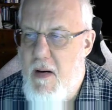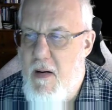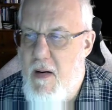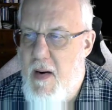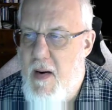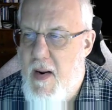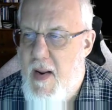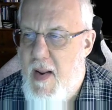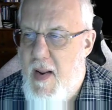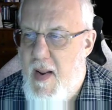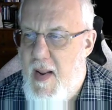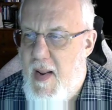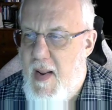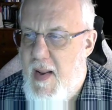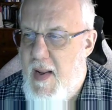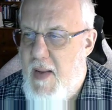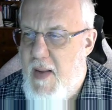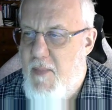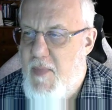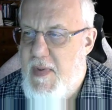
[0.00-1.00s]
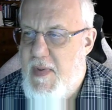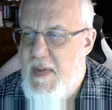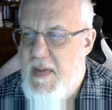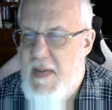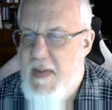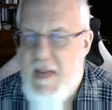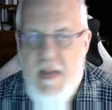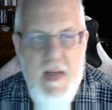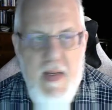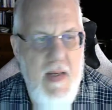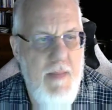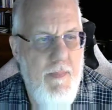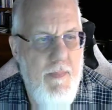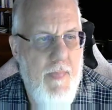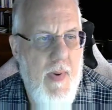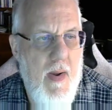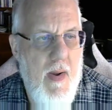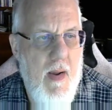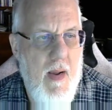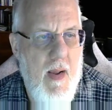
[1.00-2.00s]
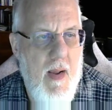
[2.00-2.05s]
And we need a pond